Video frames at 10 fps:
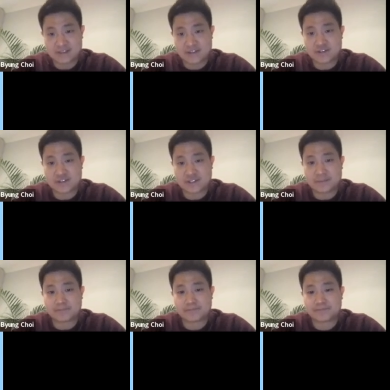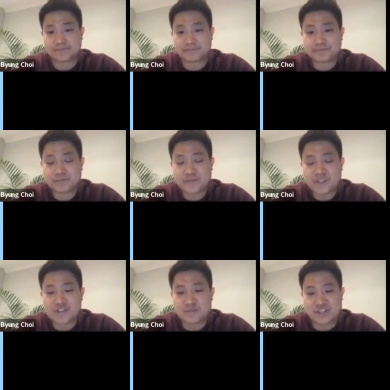essentially,
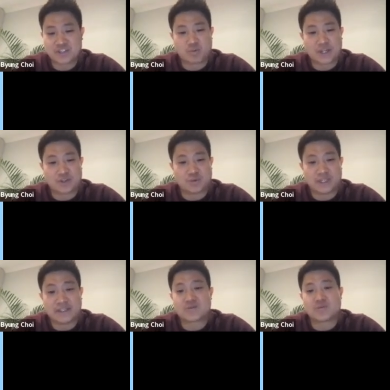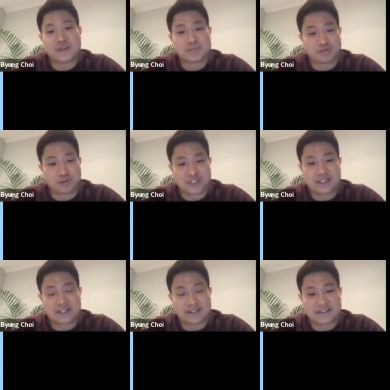especially when you eat, when the parotid
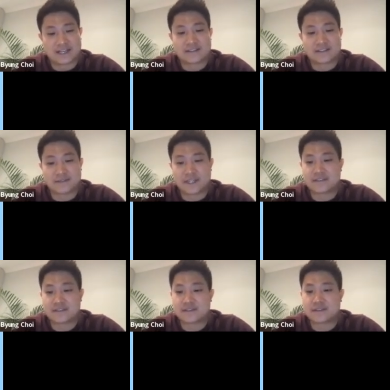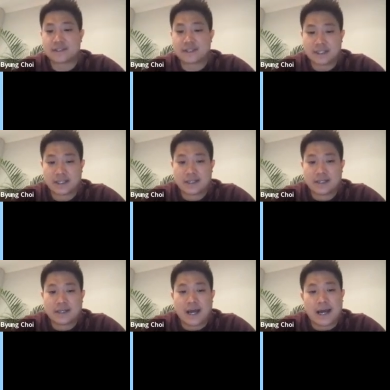gland is activated.
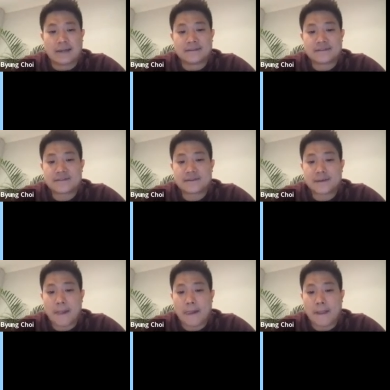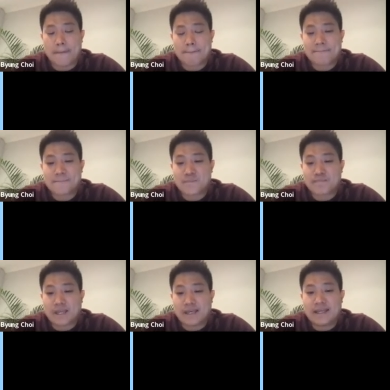And
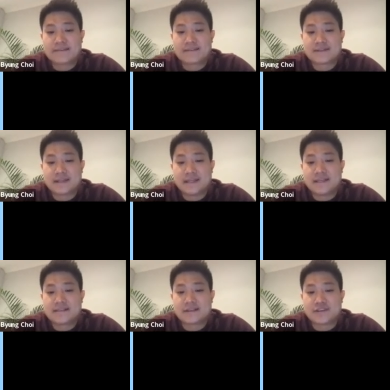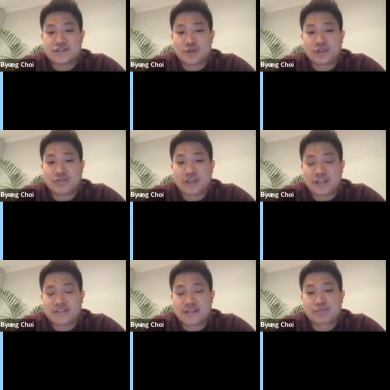it is, so the
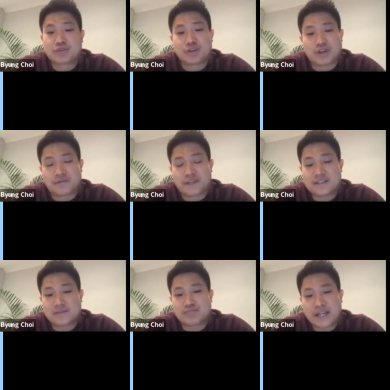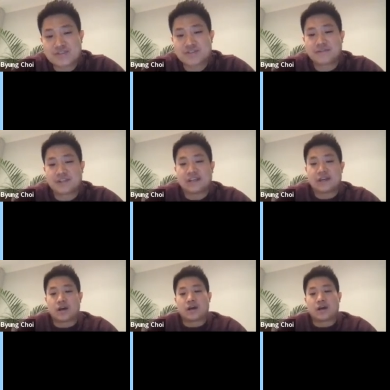auricular temporal nerve, it's a branch of the